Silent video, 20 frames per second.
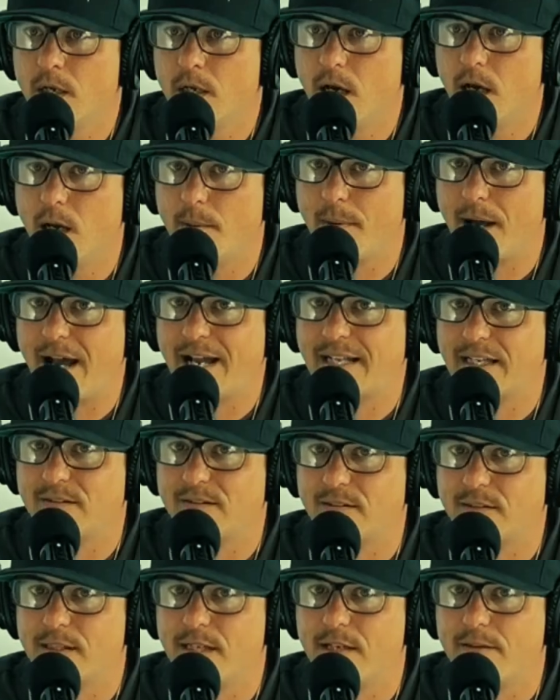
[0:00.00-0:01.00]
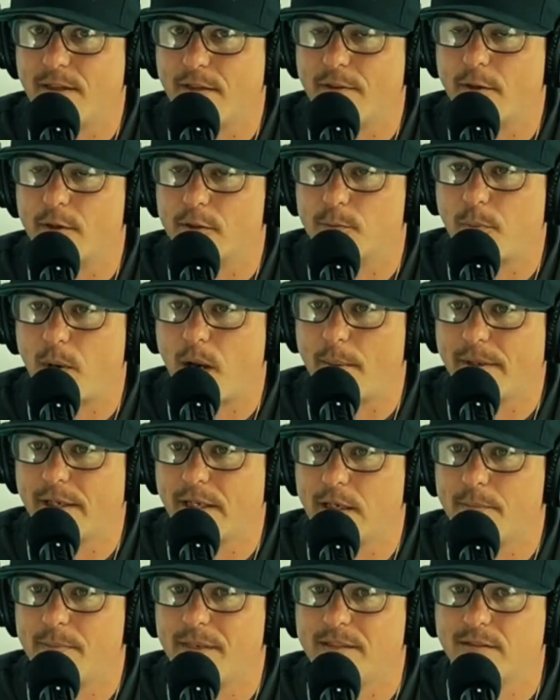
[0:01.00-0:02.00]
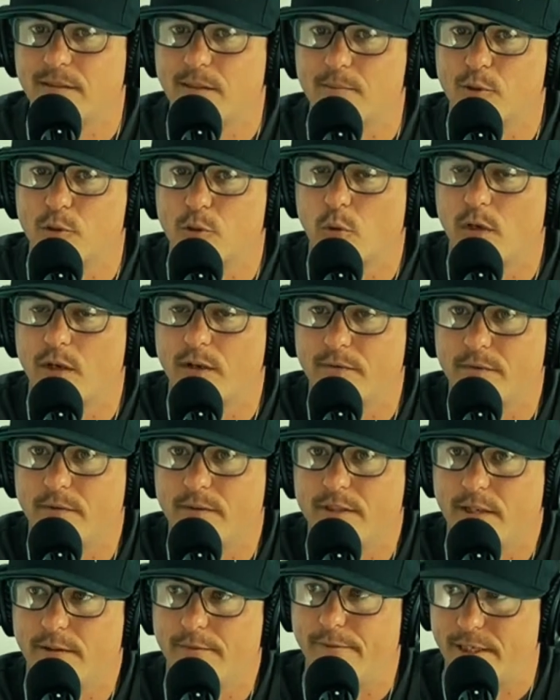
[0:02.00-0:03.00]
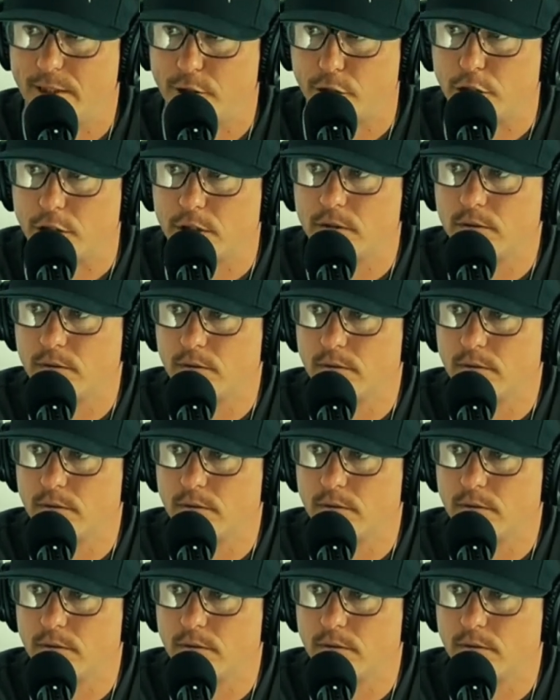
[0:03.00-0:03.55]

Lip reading: I can see that there's probably going to be some sort of division